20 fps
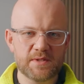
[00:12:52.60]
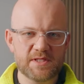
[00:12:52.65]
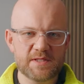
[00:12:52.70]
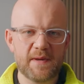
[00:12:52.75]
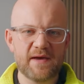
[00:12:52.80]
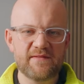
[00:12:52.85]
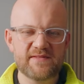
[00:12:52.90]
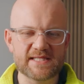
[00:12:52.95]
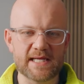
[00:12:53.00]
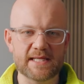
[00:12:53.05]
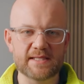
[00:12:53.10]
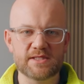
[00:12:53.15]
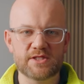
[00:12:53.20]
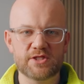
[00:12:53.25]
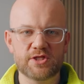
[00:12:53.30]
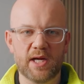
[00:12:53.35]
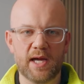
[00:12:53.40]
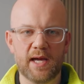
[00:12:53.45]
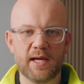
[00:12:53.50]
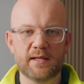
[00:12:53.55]
as a bit of a sense
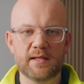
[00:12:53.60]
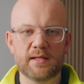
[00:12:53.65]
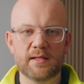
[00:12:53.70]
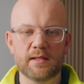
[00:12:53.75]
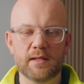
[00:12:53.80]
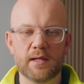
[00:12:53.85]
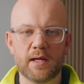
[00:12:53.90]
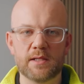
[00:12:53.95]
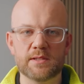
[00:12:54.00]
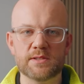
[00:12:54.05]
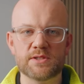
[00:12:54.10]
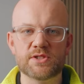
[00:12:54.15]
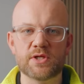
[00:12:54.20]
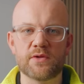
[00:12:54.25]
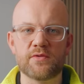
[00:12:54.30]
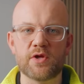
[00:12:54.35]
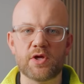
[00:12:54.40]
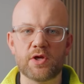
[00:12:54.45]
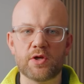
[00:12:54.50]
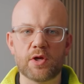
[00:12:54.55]
check, and
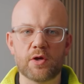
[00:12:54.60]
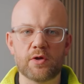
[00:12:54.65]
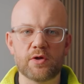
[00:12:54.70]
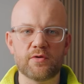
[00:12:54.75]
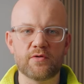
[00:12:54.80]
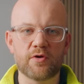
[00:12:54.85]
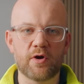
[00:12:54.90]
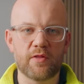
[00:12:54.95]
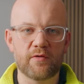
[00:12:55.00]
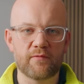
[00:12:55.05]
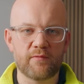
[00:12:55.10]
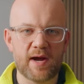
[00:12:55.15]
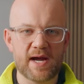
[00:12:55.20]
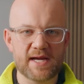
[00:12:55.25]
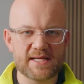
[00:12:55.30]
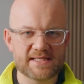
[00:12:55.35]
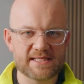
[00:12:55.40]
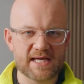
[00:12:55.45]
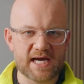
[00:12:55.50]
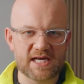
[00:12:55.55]
so that you know you've got the
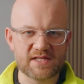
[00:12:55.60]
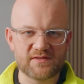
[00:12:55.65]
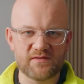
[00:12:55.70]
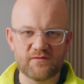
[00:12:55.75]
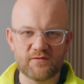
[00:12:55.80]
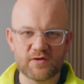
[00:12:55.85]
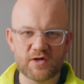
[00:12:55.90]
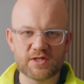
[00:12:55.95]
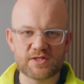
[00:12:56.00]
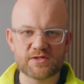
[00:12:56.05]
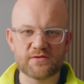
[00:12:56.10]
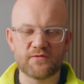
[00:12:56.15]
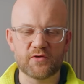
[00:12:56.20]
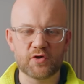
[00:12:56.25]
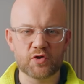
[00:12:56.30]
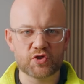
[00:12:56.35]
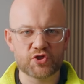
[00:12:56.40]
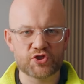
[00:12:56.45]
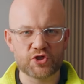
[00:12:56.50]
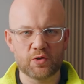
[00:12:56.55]
right size inverter for
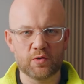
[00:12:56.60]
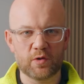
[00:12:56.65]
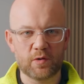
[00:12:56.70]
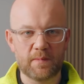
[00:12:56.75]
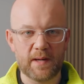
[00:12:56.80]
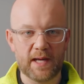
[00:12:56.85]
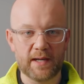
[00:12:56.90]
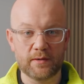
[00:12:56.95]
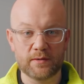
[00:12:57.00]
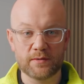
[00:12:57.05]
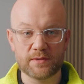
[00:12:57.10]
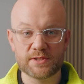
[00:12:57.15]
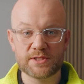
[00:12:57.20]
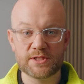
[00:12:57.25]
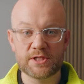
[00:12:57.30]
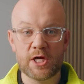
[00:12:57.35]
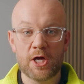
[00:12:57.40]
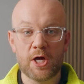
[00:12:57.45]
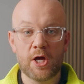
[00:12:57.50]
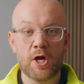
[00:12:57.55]
your solar
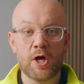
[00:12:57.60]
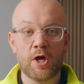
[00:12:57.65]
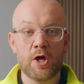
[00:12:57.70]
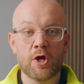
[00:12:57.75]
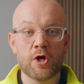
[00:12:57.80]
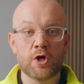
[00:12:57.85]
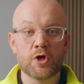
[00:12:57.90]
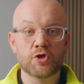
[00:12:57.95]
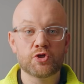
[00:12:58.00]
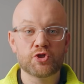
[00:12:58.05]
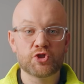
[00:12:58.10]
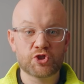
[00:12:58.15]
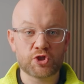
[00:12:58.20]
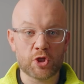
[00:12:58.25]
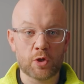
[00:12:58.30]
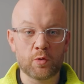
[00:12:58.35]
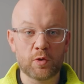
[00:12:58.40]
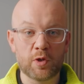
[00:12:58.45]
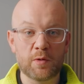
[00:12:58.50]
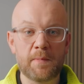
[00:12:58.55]
panels,
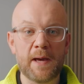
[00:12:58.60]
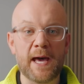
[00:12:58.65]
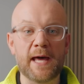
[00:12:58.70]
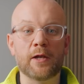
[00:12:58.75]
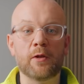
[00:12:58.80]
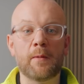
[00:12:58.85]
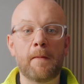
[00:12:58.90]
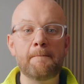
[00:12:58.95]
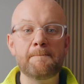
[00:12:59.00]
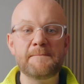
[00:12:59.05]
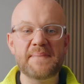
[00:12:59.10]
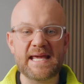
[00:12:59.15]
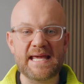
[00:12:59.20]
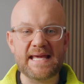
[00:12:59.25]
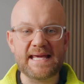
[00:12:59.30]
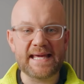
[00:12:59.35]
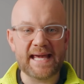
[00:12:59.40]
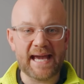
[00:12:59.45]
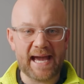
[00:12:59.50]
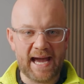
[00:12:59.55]
solar panel
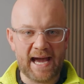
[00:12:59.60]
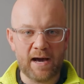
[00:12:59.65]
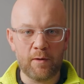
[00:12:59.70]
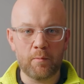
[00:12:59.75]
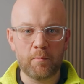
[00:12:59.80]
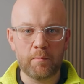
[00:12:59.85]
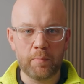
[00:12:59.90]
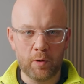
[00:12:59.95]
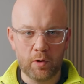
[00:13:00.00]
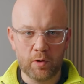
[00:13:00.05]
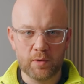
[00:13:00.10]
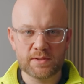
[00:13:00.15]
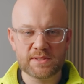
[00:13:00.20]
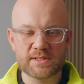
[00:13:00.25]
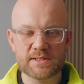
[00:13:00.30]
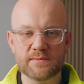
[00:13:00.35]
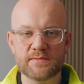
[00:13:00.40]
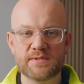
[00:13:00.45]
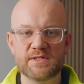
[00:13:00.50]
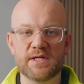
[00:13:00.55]
peak
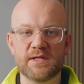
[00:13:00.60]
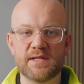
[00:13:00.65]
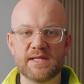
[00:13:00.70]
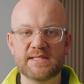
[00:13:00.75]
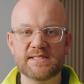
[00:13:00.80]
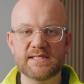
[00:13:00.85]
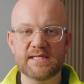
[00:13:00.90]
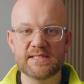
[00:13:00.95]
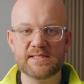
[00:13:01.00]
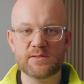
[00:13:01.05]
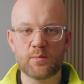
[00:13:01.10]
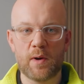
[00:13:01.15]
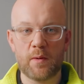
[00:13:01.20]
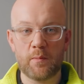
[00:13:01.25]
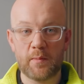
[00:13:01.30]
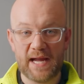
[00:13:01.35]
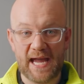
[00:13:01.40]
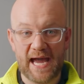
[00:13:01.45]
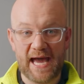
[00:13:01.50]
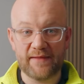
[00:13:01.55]
output, so this is
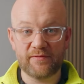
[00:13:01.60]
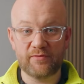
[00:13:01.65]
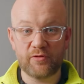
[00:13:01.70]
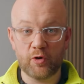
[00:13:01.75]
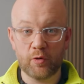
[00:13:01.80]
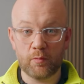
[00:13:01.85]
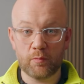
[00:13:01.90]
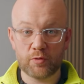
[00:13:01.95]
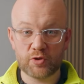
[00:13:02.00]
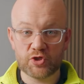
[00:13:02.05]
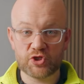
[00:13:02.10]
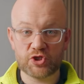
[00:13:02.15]
when we add the number of